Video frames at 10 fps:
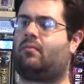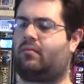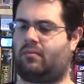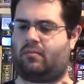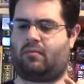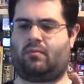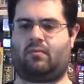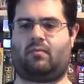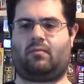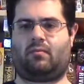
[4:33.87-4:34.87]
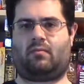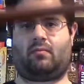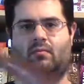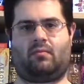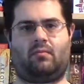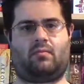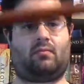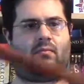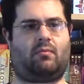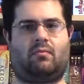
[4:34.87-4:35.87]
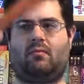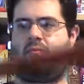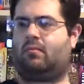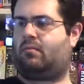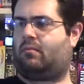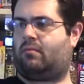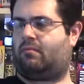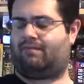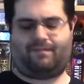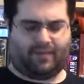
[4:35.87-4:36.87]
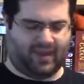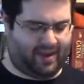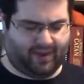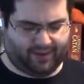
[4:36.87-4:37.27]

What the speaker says: (silence)